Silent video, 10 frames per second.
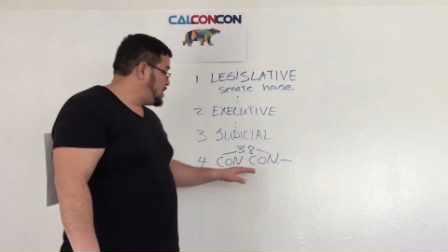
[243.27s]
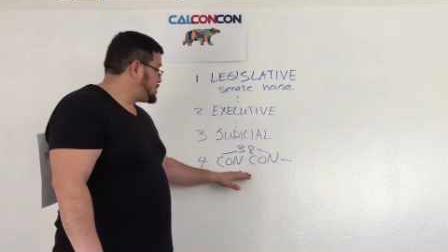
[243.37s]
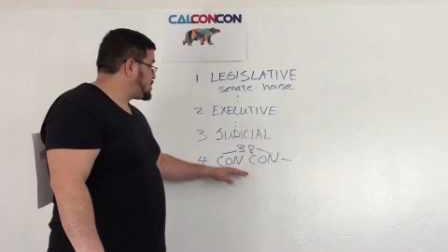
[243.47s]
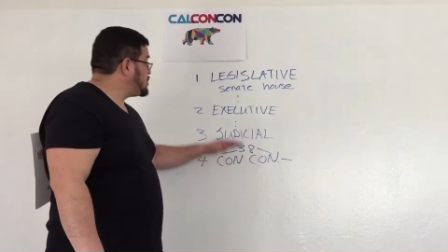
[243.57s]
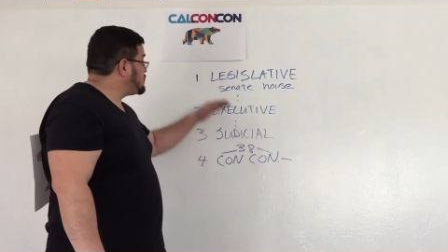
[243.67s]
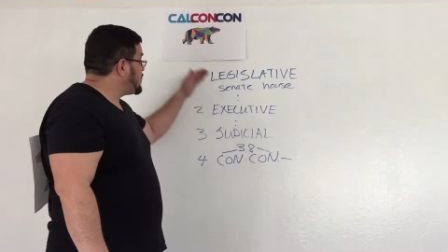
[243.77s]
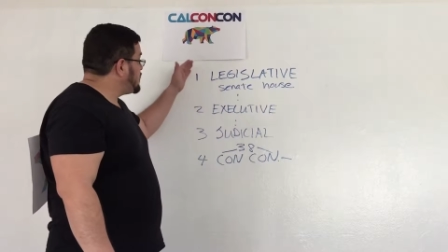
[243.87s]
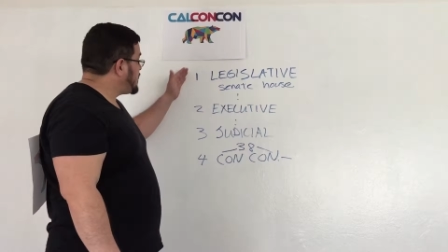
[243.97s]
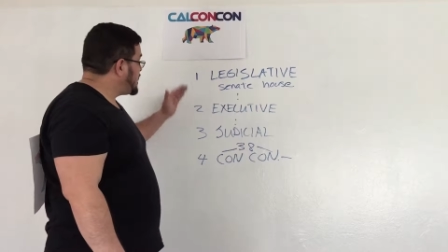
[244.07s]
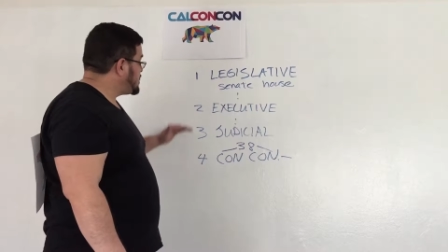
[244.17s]
this could
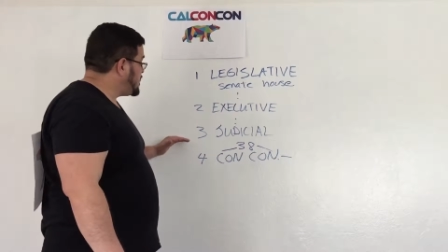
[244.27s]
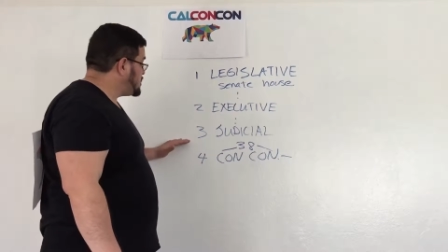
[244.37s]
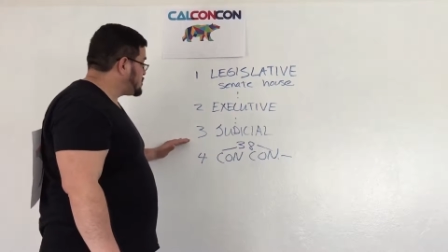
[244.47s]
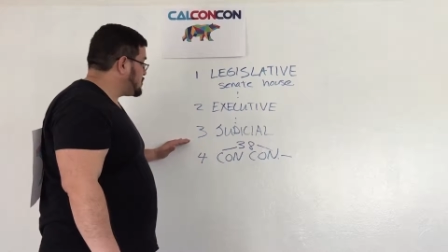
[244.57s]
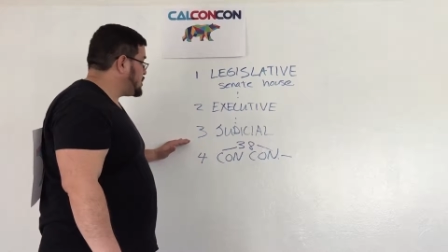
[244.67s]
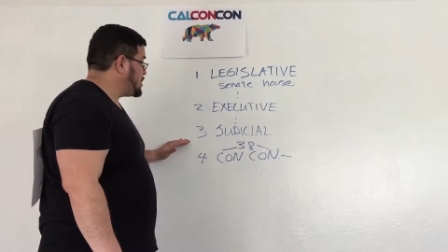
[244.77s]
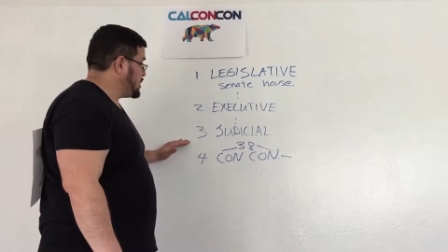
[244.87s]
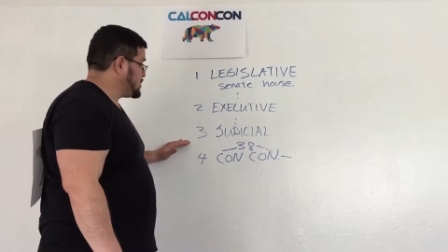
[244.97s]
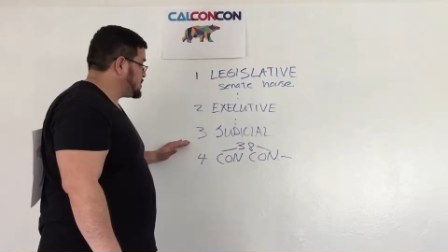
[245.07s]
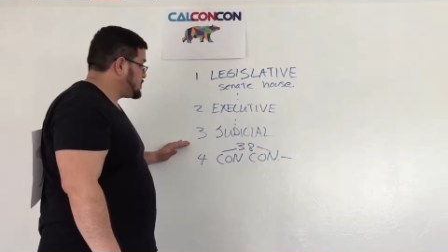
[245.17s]
rewrite these three
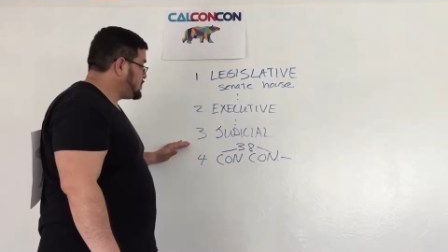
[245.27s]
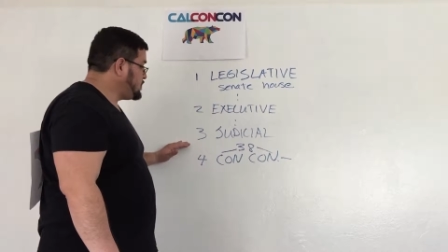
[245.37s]
things.